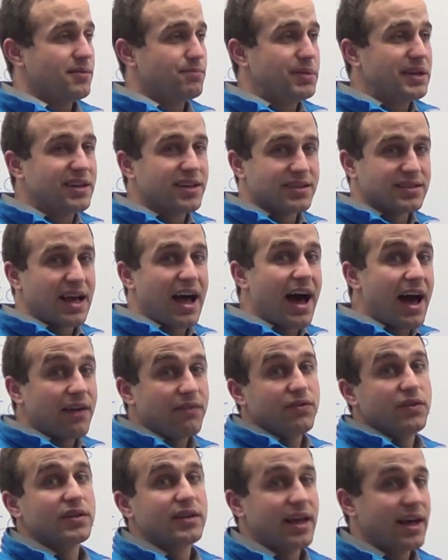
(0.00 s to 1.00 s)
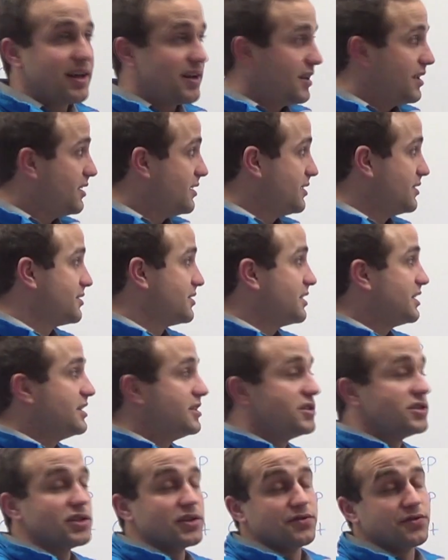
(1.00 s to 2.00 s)
because I feel that it's
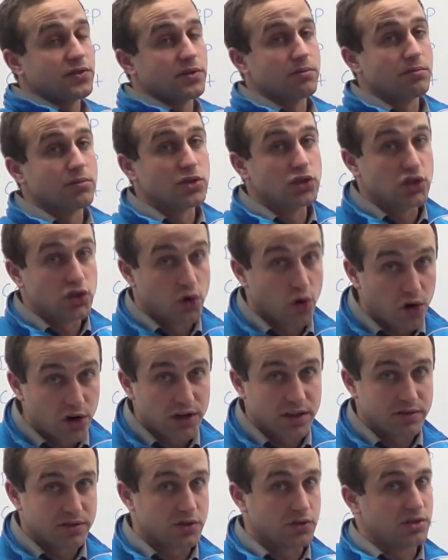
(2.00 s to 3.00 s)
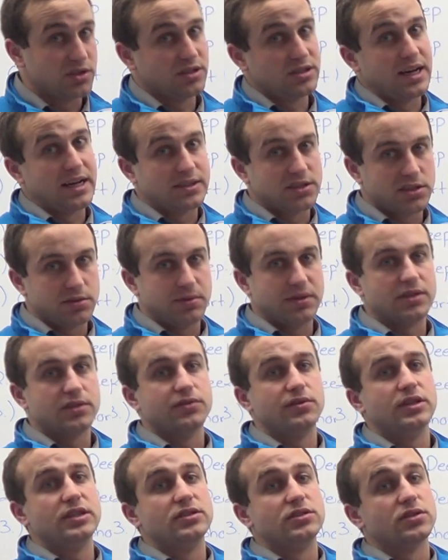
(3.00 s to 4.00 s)
easier for a majority of students, not just me,
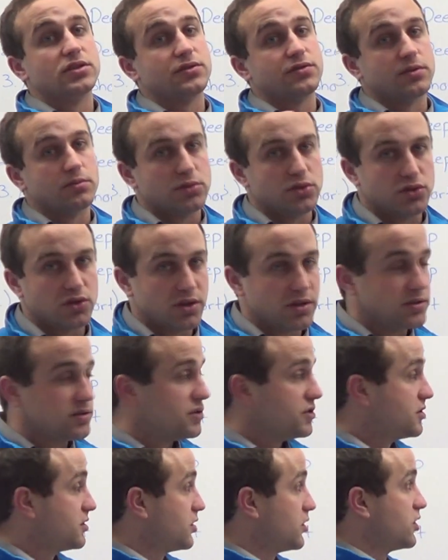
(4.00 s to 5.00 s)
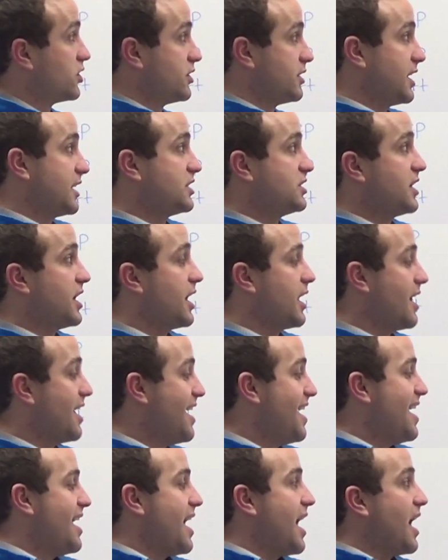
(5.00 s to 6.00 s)
it's easier for a majority of students to learn that shot.
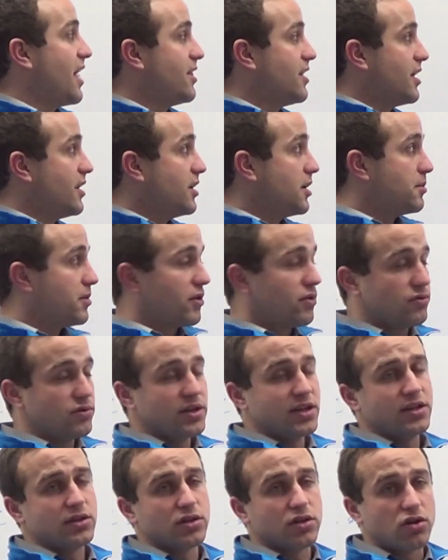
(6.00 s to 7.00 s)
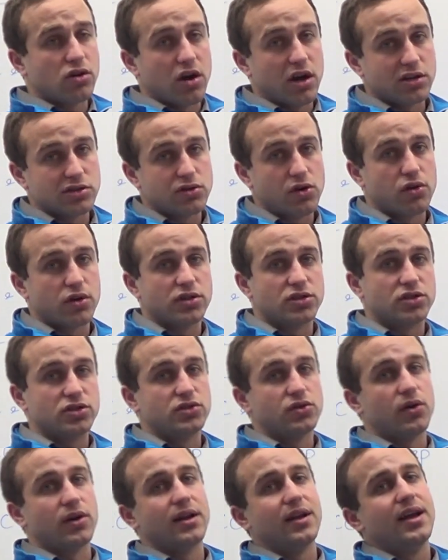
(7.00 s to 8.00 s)
And then number 3, cross court and
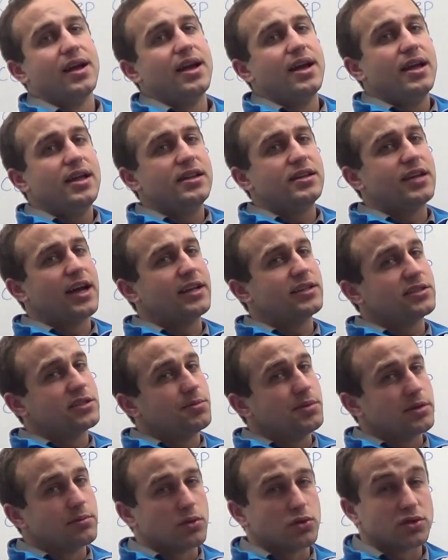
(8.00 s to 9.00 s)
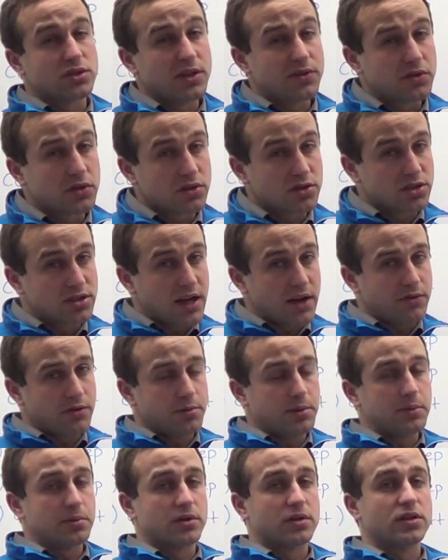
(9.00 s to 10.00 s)
short, tends to be the most difficult shot for
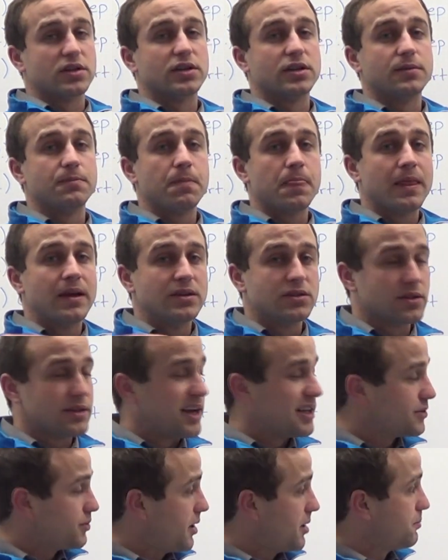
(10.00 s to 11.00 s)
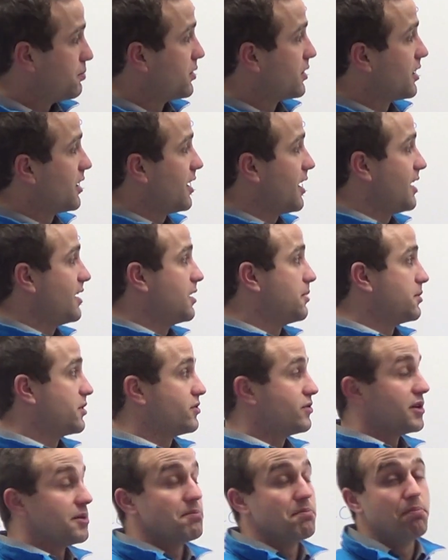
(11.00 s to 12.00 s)
people to learn. So that's why I'm putting it at number
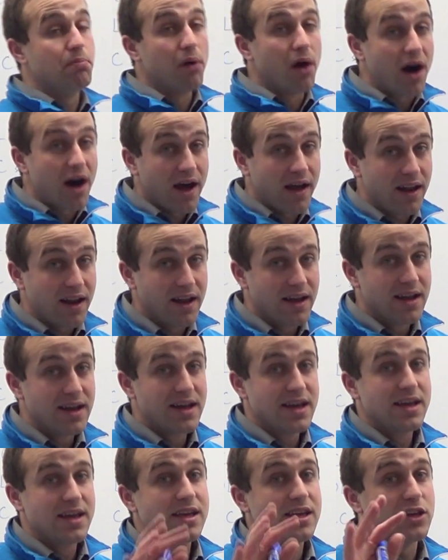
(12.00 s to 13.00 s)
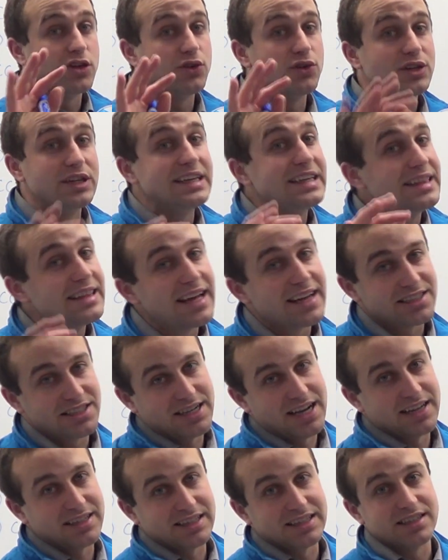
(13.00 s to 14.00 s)
3. But you need that
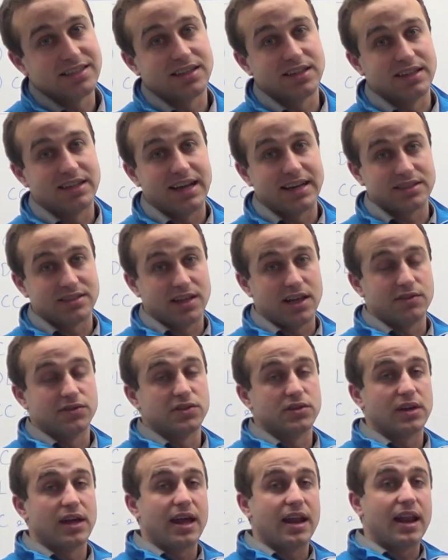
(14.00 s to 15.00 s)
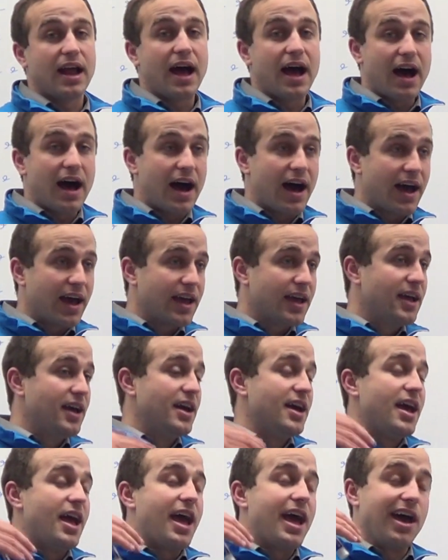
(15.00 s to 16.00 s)
shot to get to the next level. And I
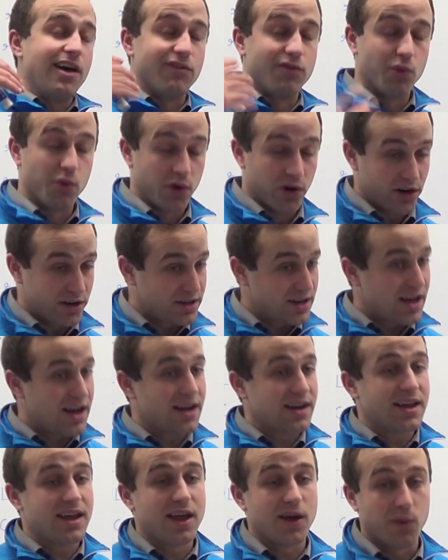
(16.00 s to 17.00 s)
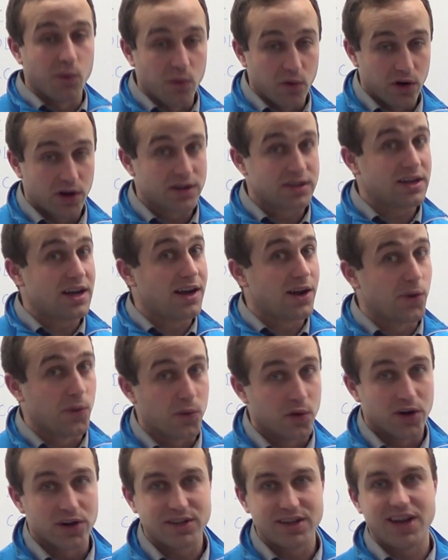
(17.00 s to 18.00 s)
have worked on it and worked on it and
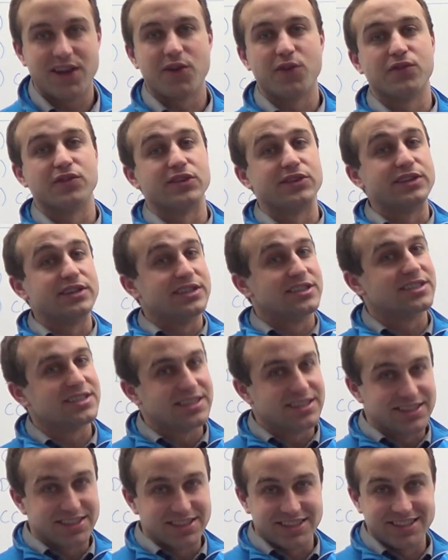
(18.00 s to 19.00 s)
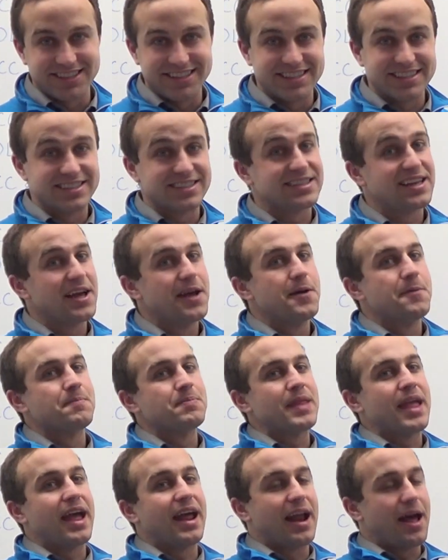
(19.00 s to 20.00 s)
worked on it over years and years and years.
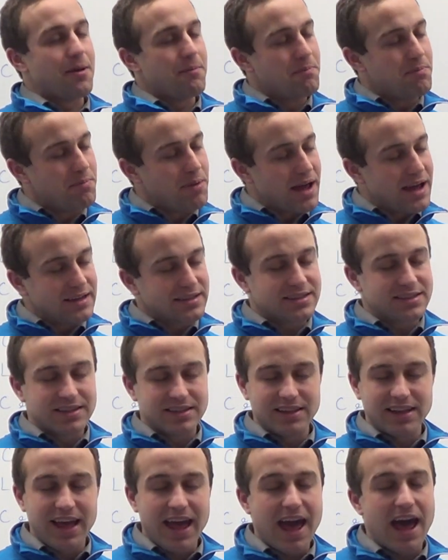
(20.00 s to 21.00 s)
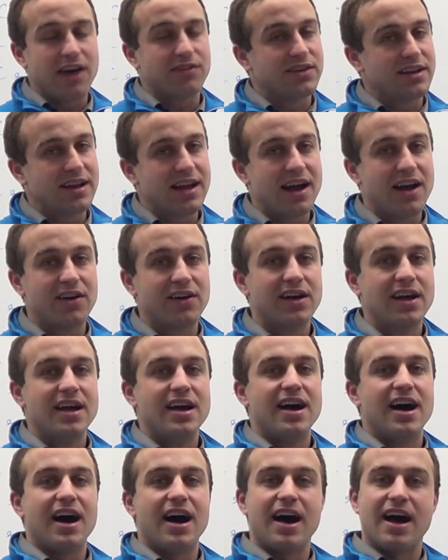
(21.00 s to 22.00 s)
And I basically have it now.
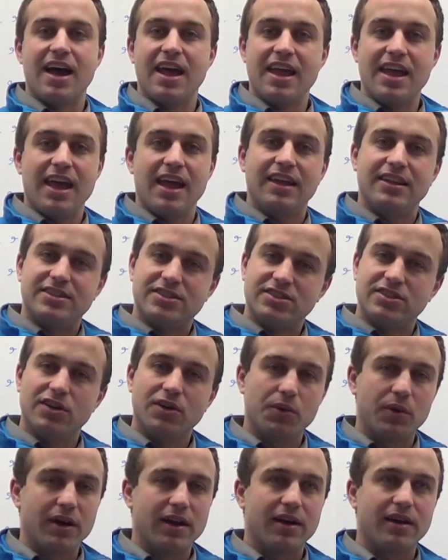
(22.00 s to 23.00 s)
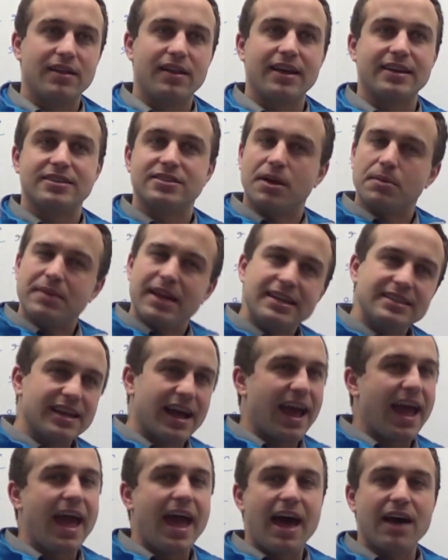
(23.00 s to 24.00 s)
It's still where like some days I
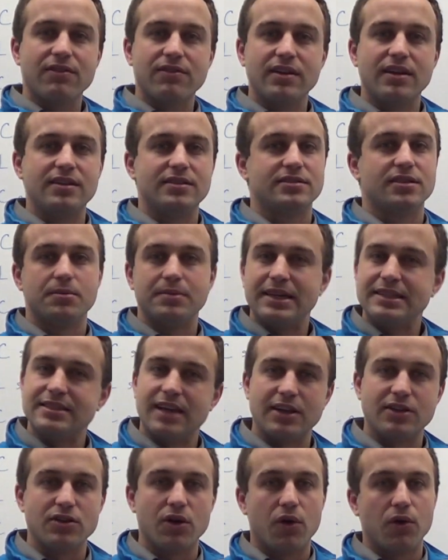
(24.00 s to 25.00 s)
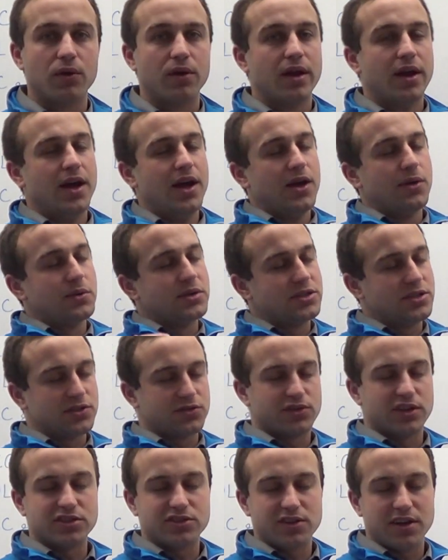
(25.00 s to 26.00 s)
have it and some days I don't, which is
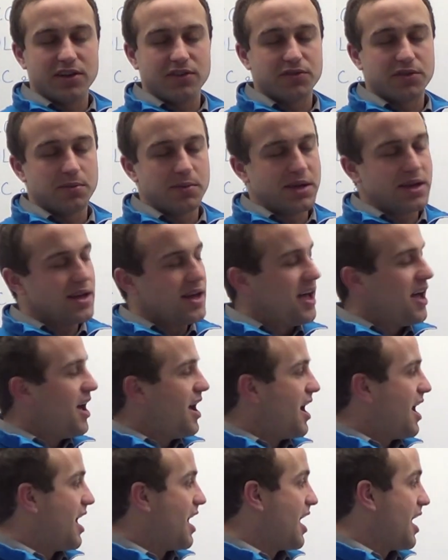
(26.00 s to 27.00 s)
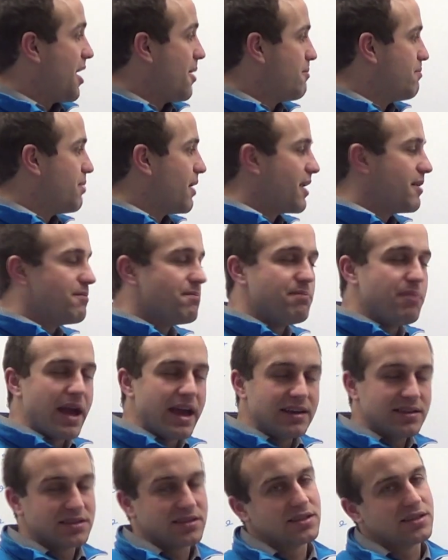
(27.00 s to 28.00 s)
frustrating for me. But
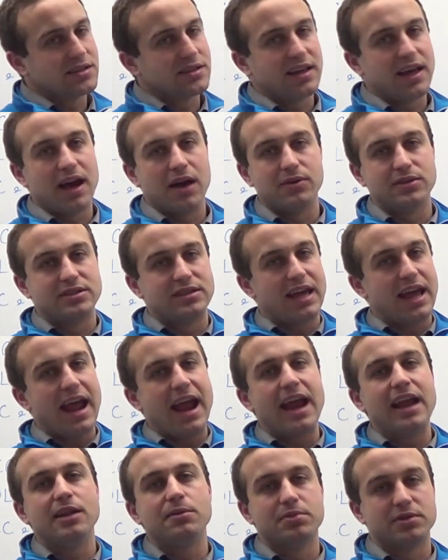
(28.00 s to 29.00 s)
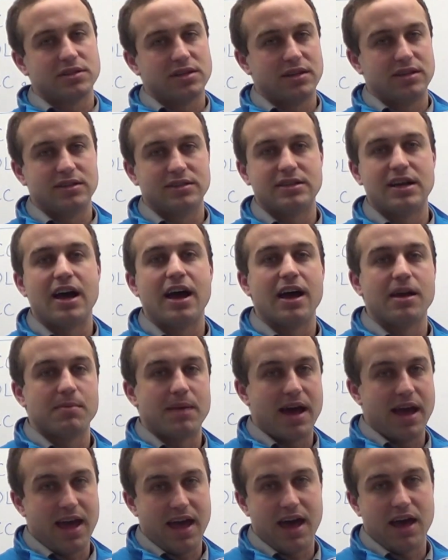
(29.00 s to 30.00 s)
basically I would say 80% of the time
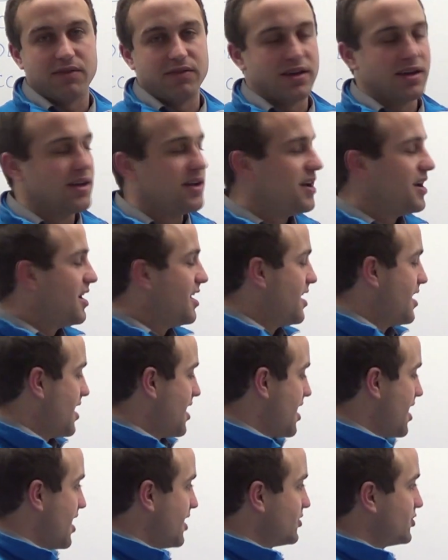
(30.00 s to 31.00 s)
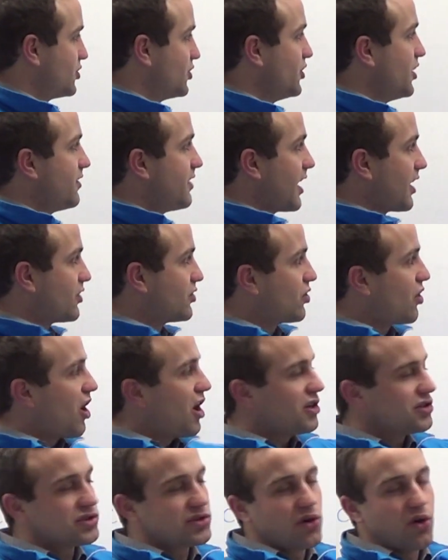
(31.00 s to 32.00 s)
I have it. So you have that
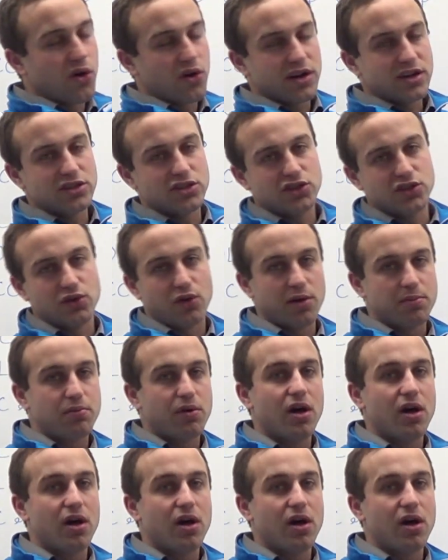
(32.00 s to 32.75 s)
cross court and short